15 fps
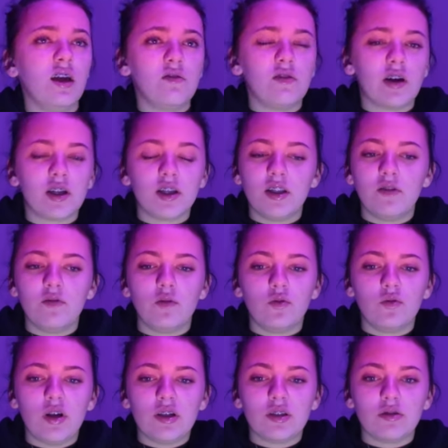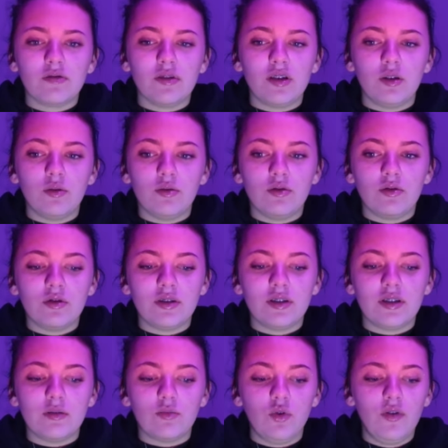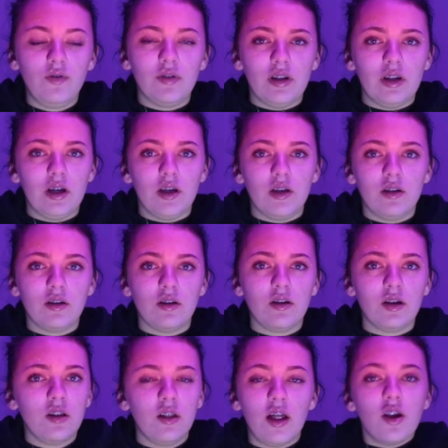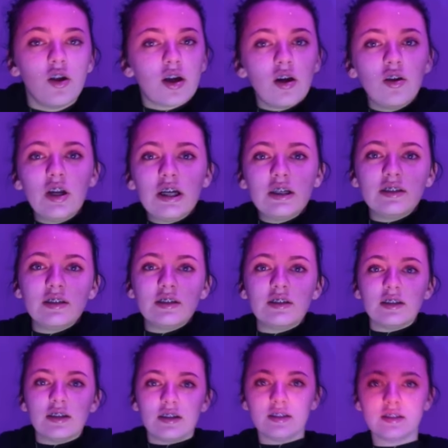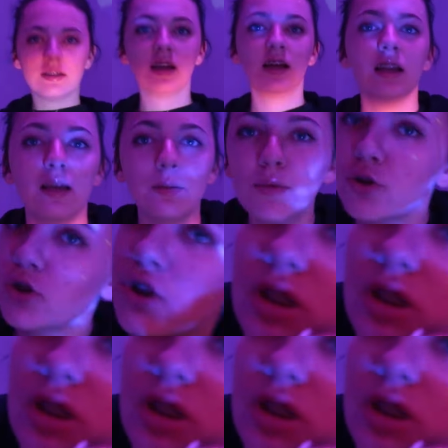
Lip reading: if I could live off lights, I really would, honestly. I'm not even lying. Like, look how nice this is. Let